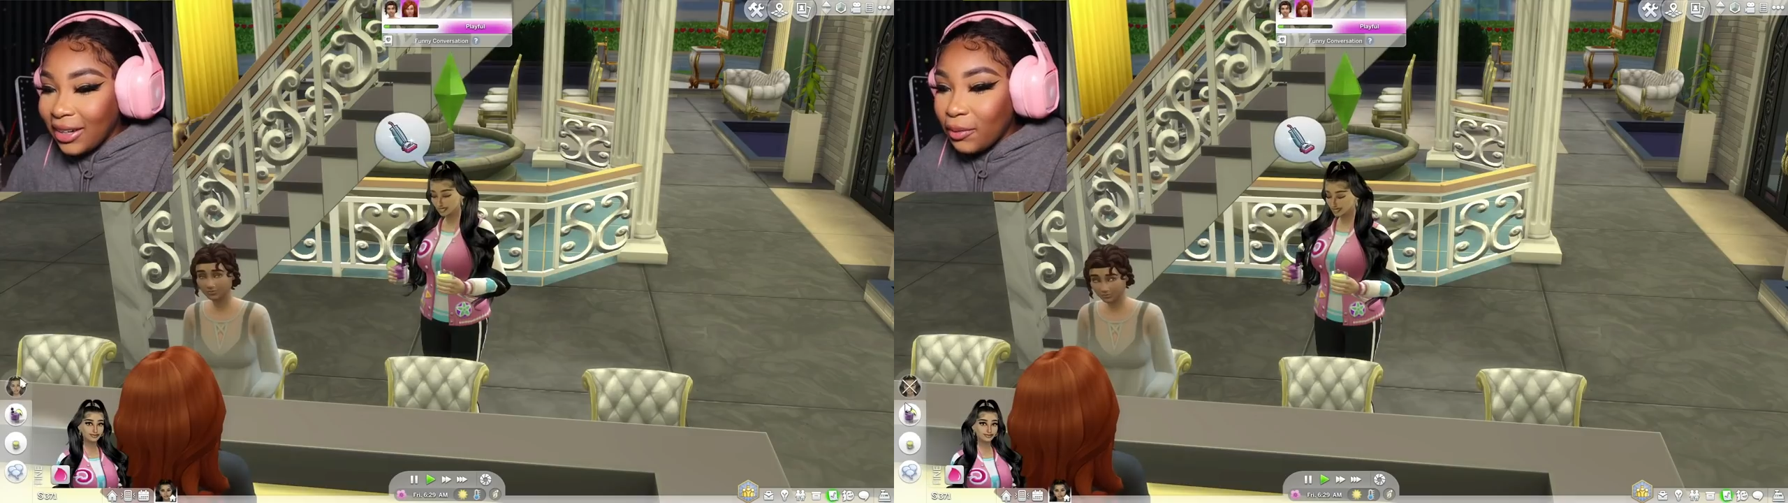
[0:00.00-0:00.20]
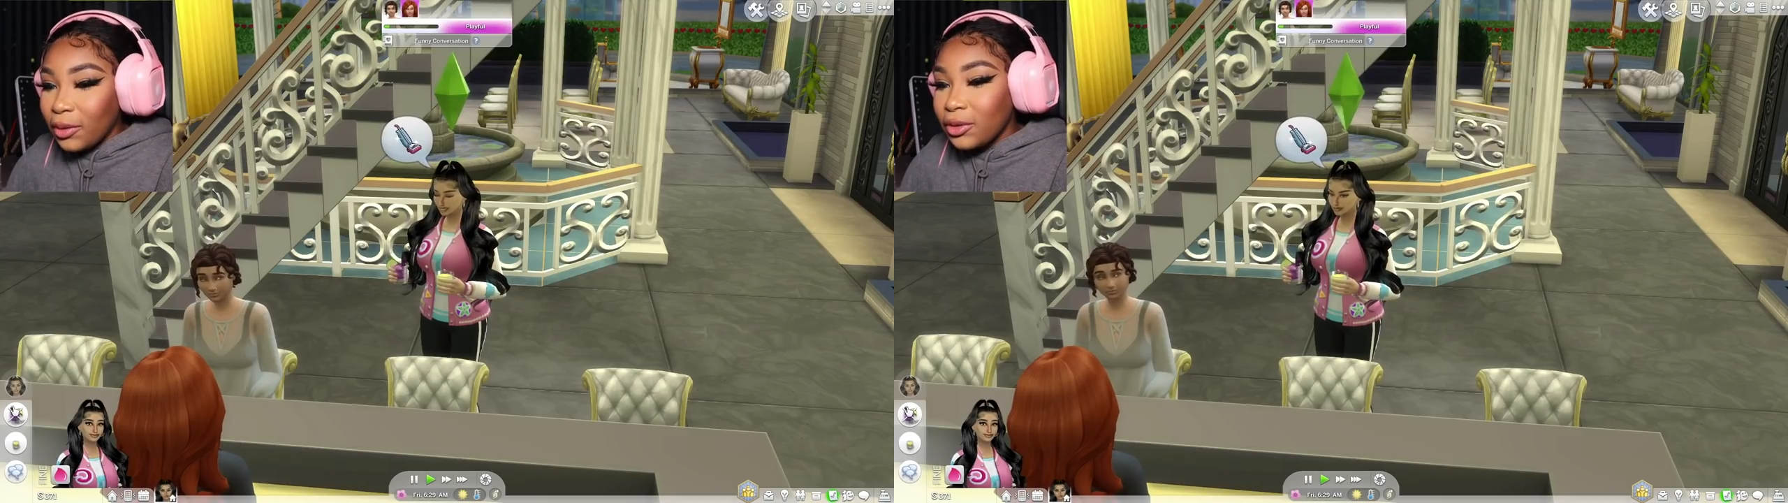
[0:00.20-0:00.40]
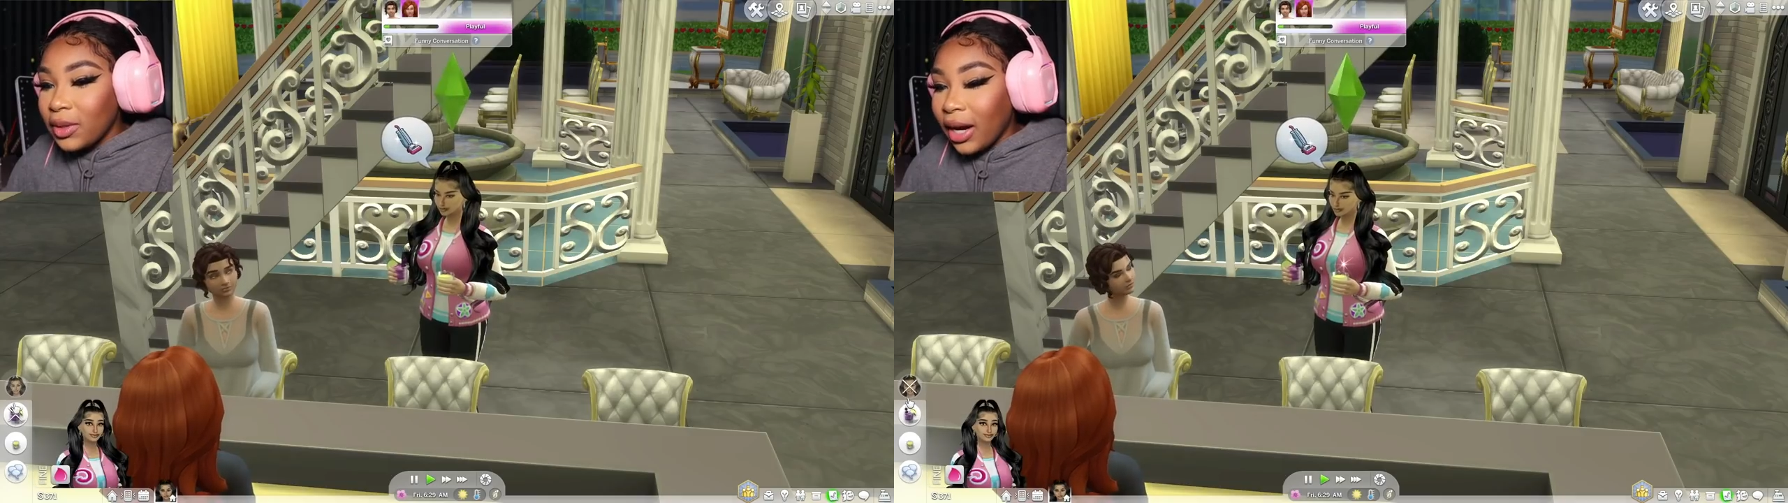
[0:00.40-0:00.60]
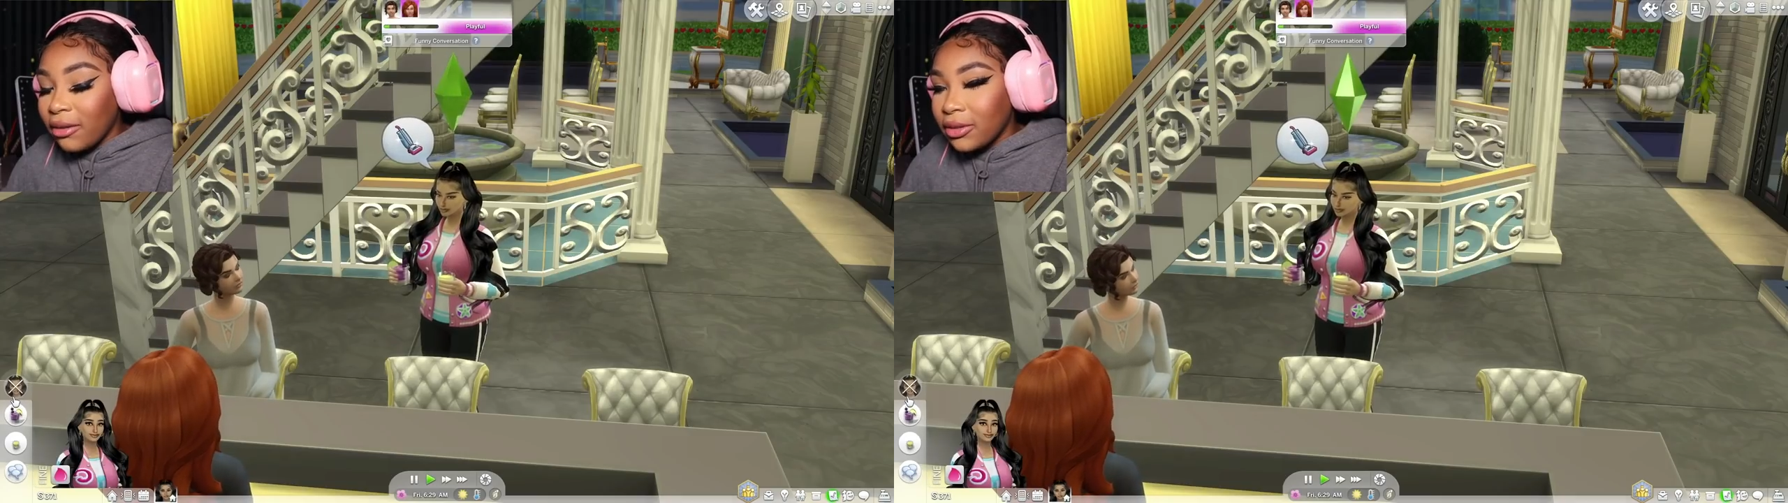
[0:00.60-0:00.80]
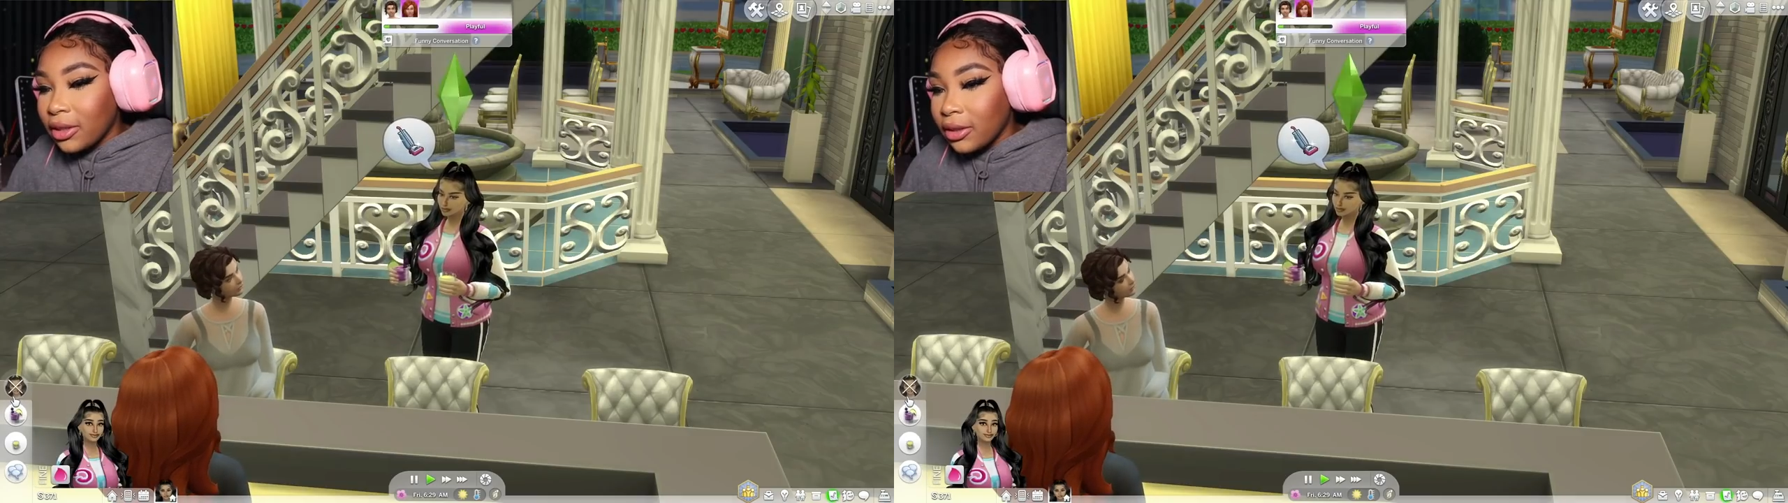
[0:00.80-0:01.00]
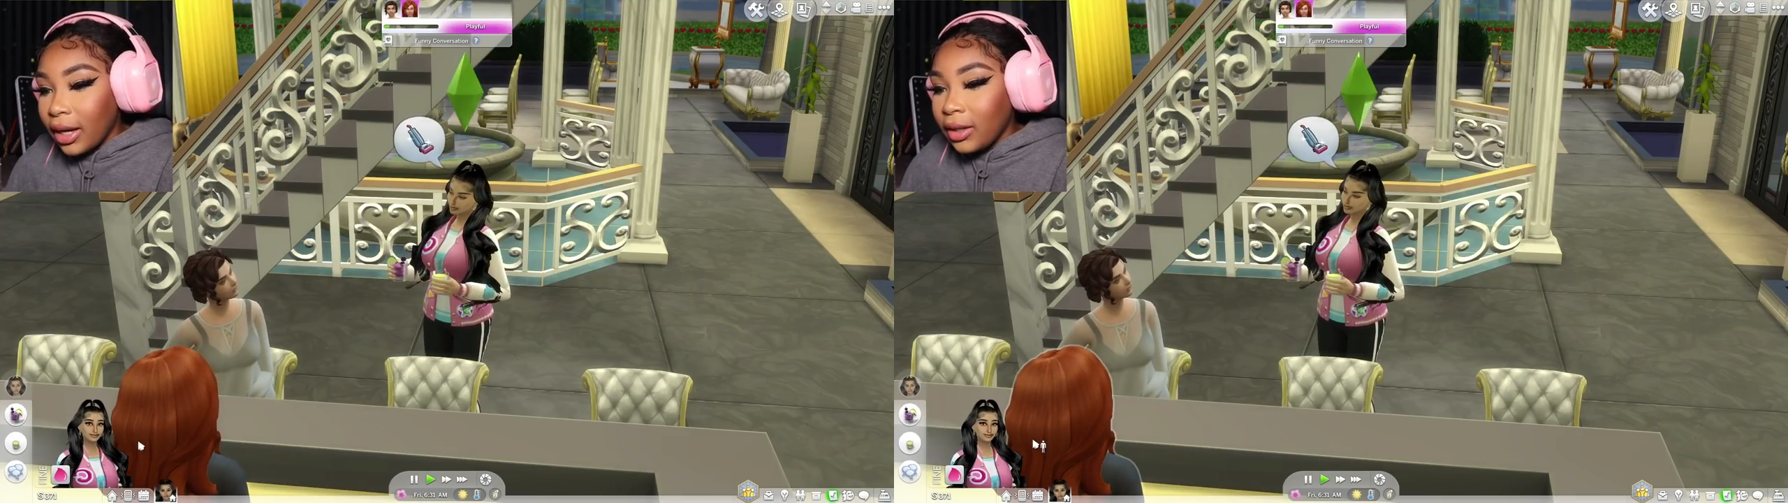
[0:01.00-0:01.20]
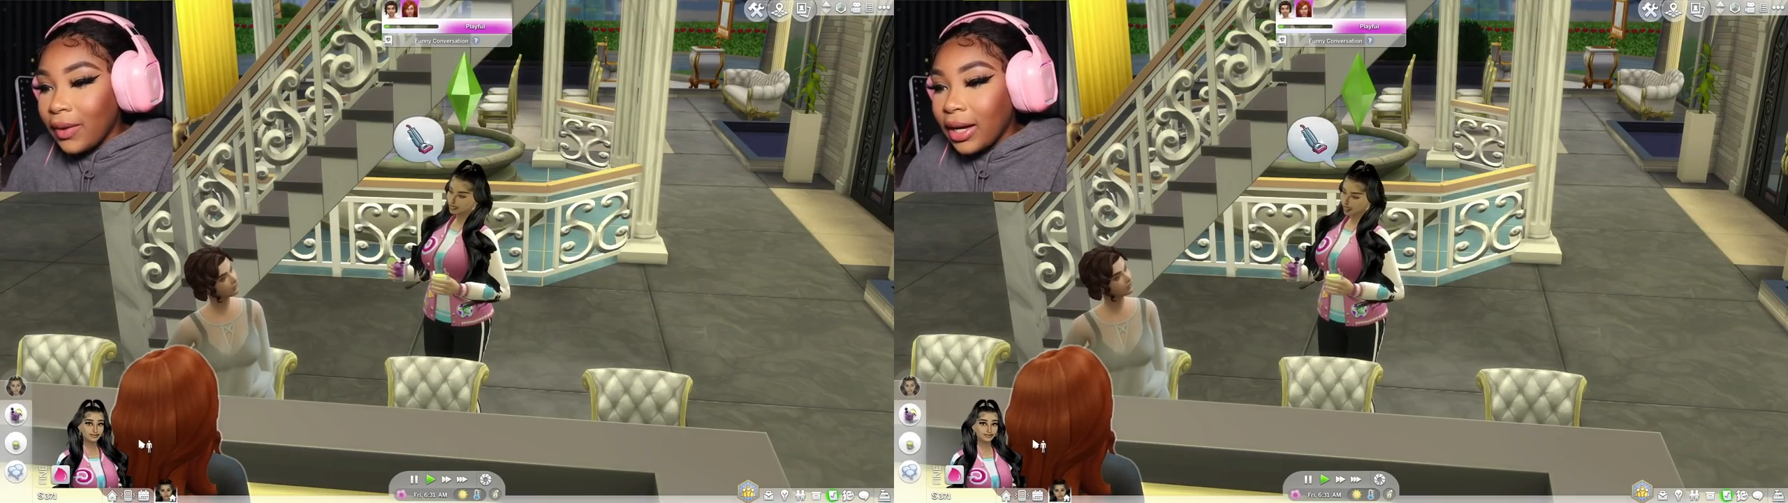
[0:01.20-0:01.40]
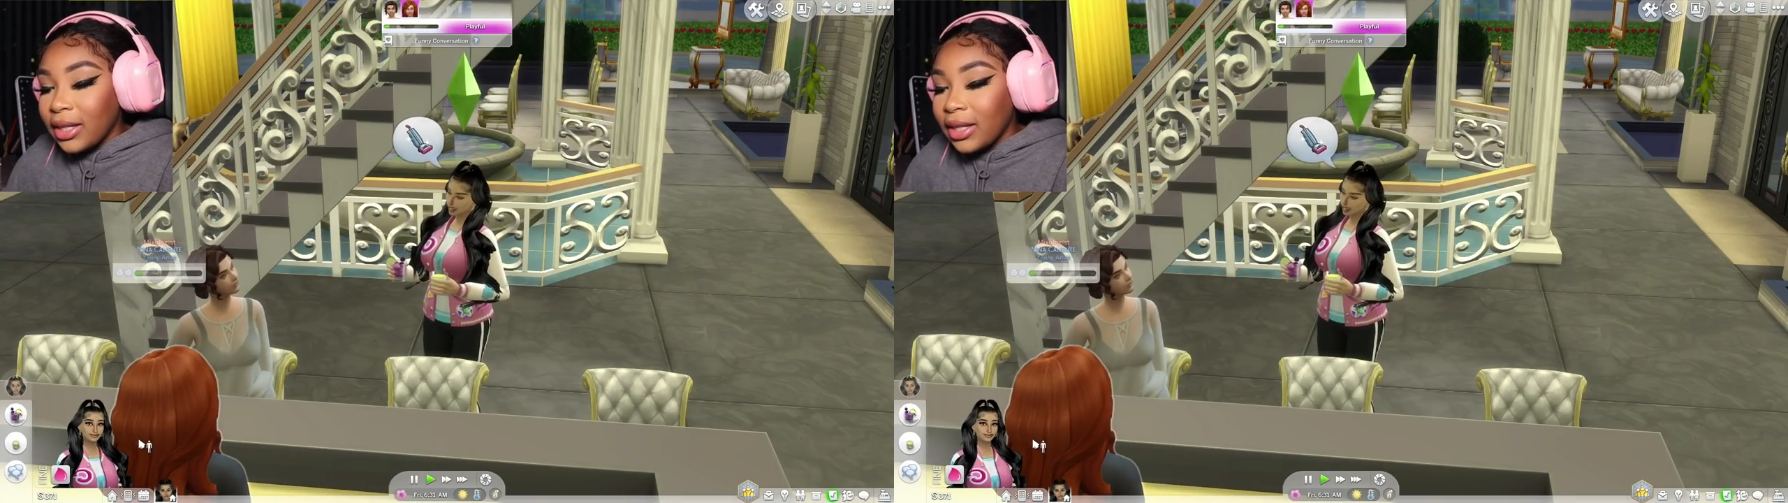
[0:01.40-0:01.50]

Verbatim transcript: we'll do it after. Anyway,